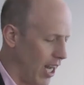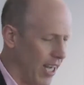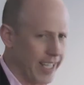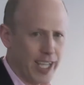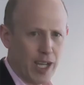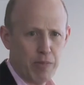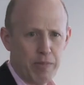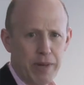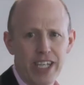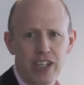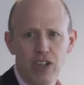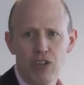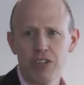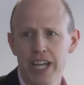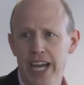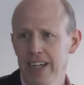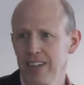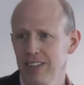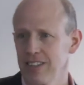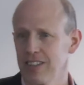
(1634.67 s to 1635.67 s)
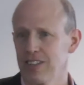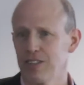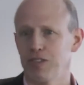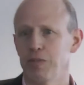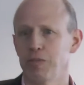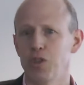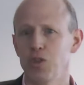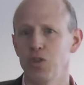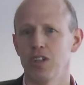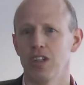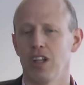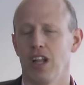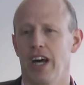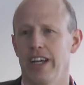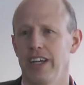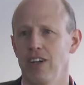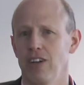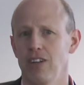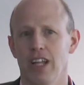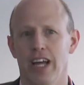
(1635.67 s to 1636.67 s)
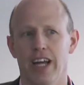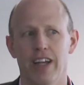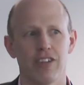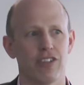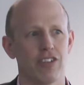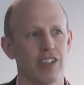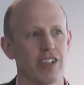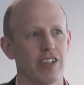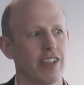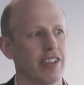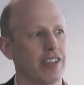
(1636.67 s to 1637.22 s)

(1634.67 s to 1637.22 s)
I got my new Nexus from Google I/O last year,